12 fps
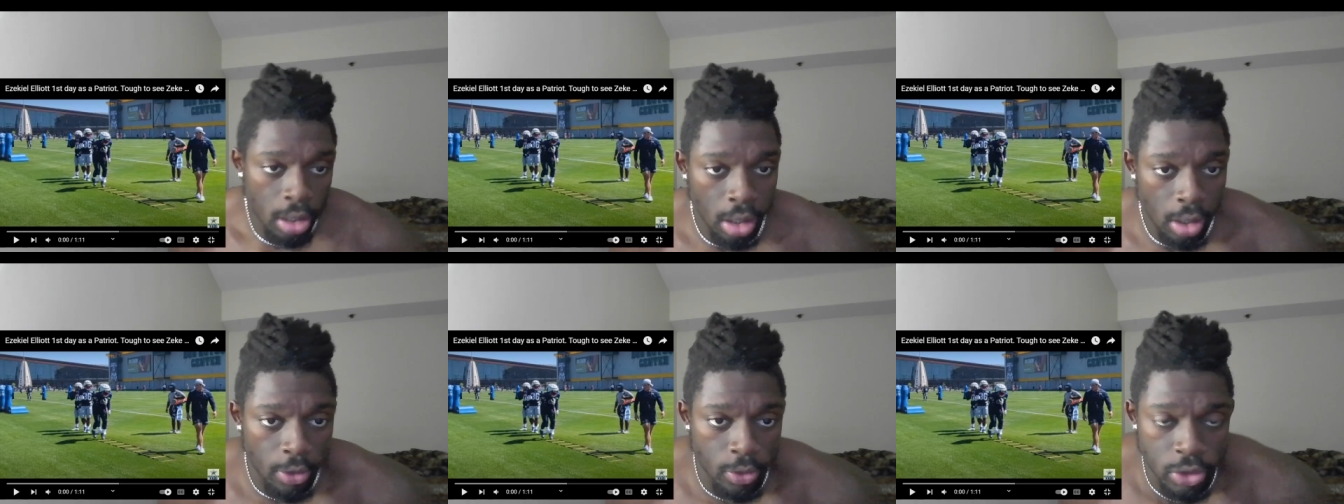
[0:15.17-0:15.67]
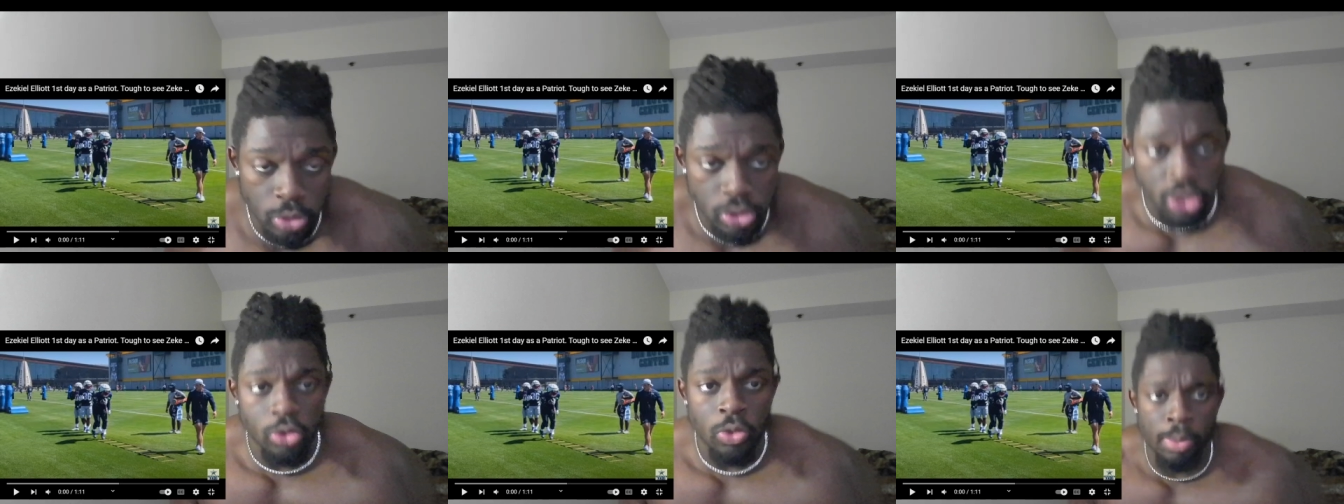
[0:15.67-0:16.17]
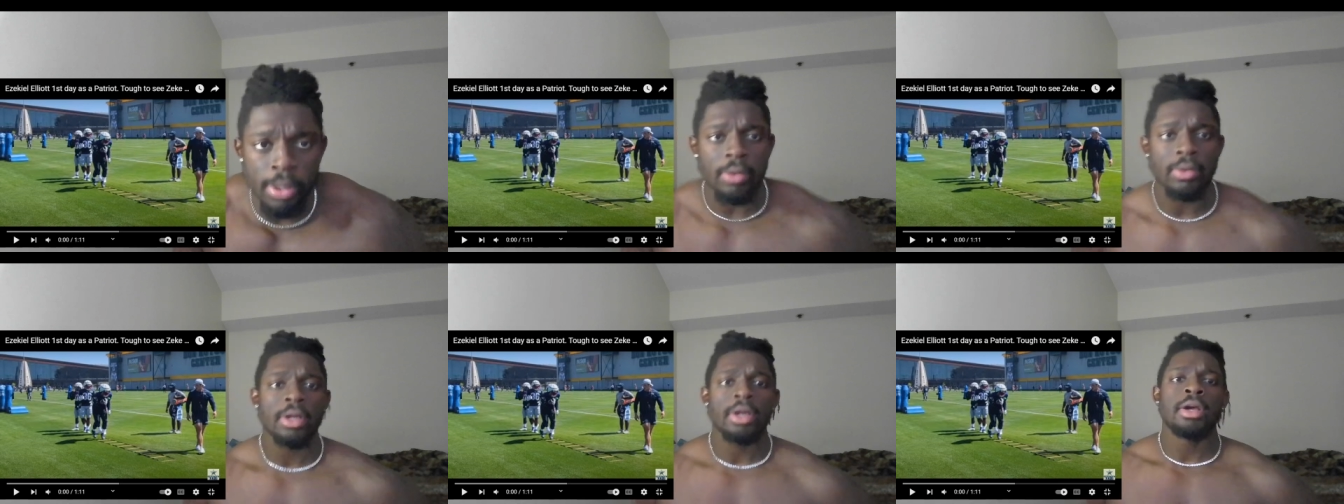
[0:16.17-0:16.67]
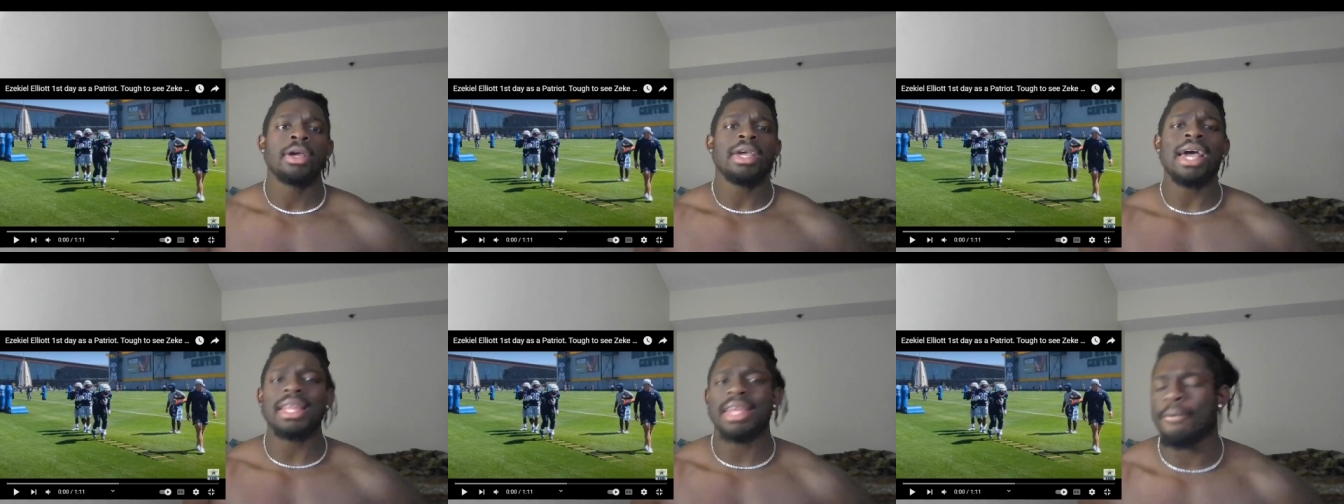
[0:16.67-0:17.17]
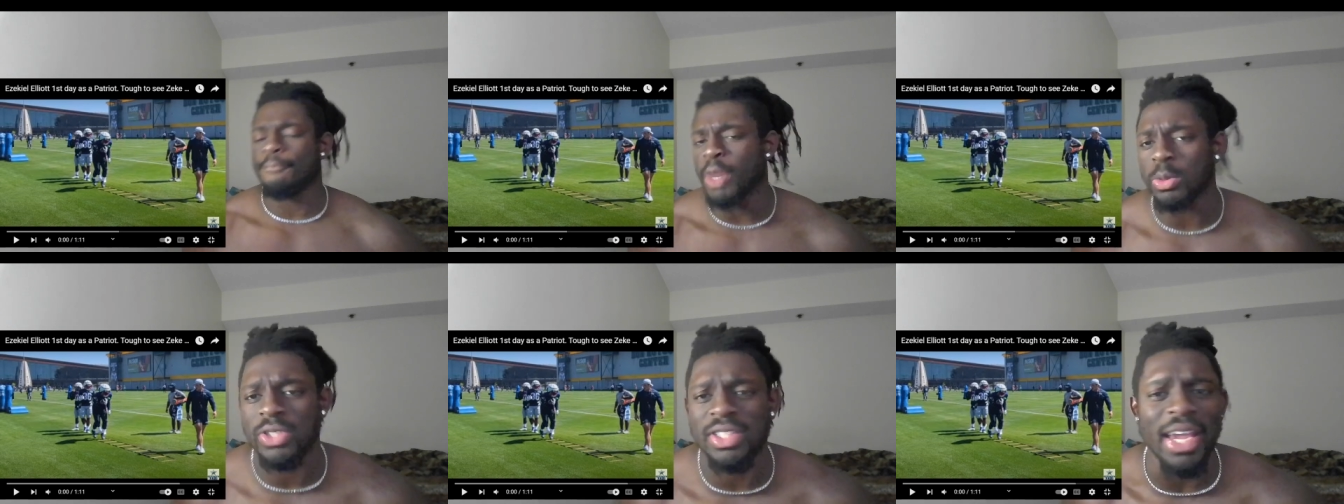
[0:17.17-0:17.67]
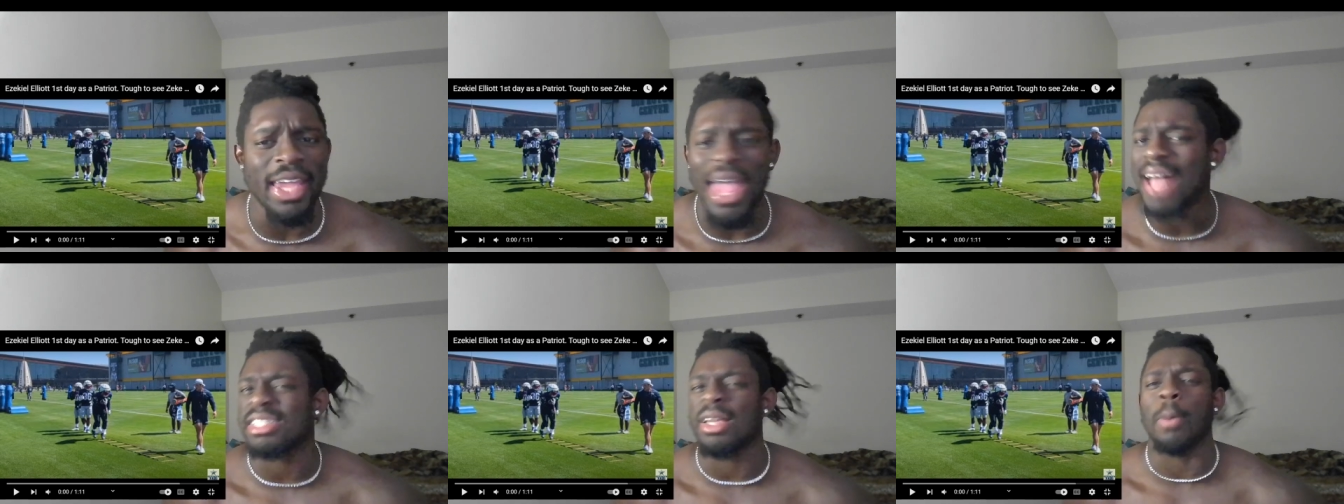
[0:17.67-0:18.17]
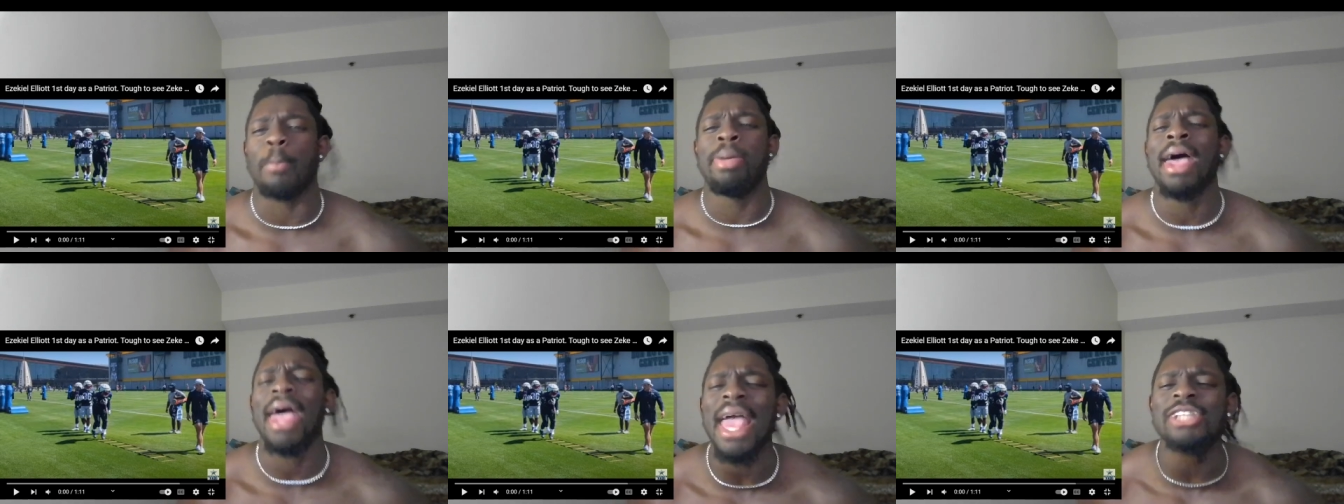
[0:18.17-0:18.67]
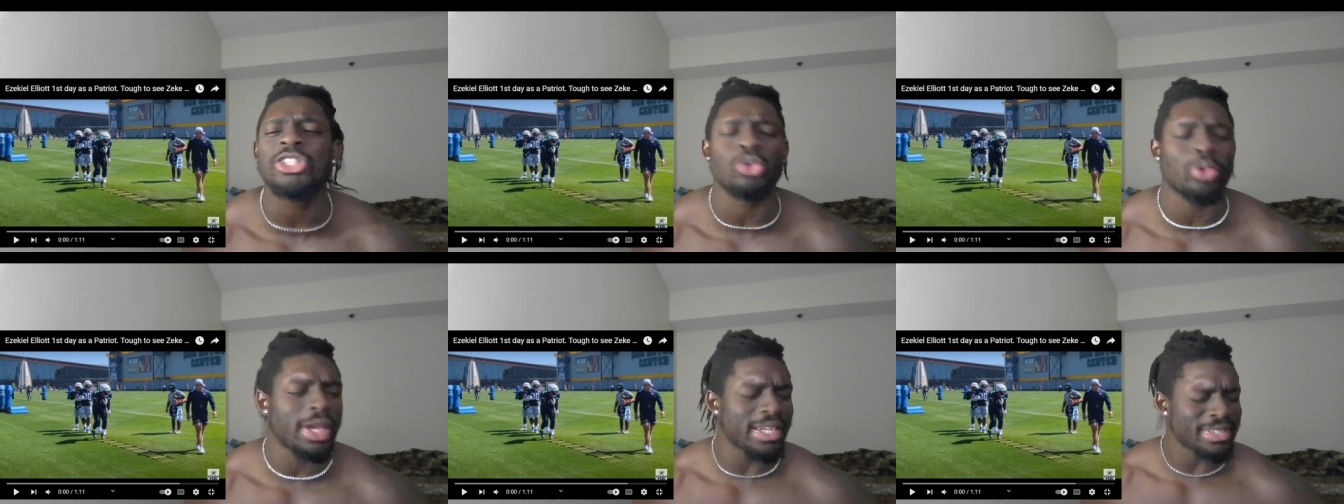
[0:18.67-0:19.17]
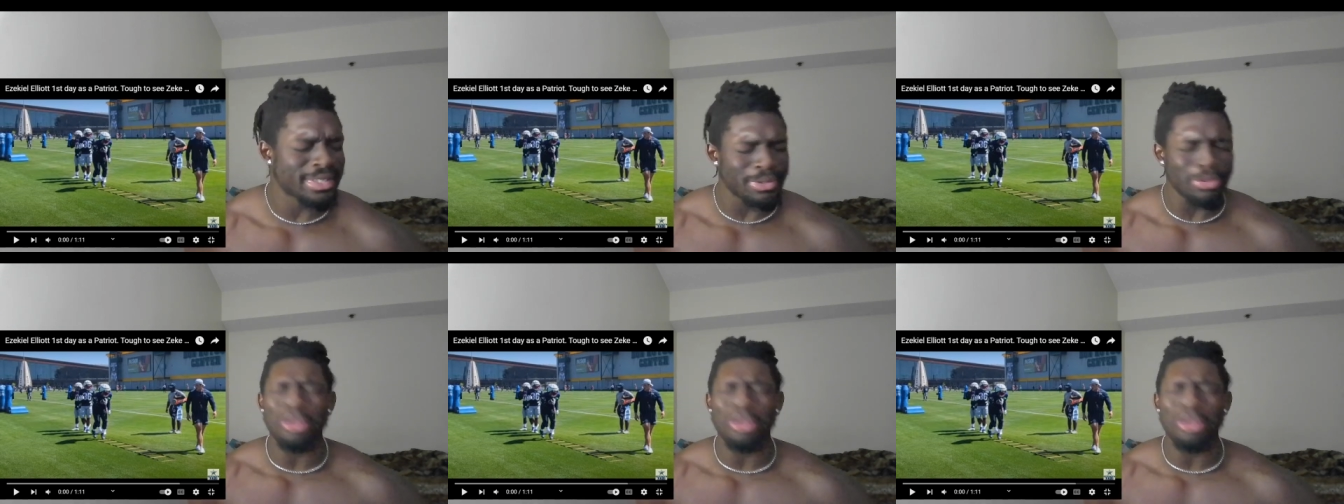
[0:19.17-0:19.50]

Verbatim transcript: uh, on YouTube, bro. Elliot, first day as a Patriot.